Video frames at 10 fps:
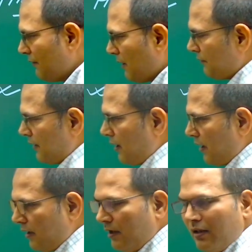after
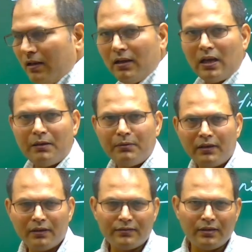having
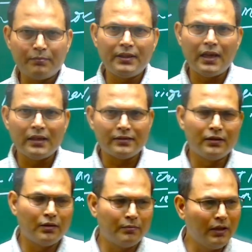received the assent
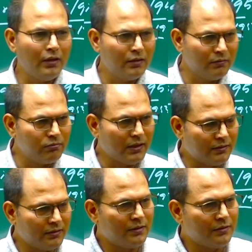of the
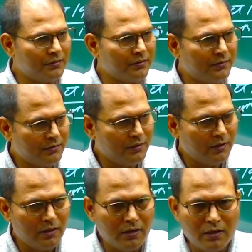President.
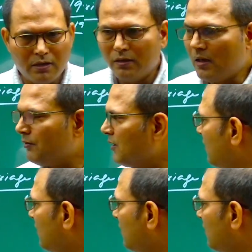Now this